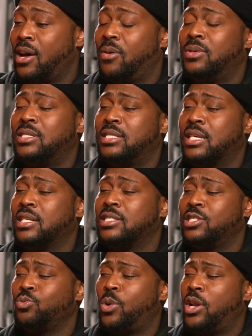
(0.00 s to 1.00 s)
yo, this nigga
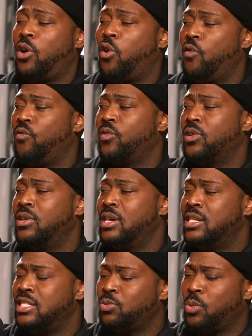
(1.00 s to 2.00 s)
just
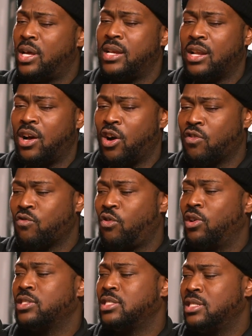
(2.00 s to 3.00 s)
went
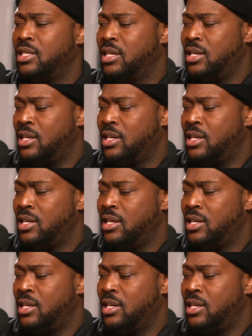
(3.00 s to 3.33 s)
across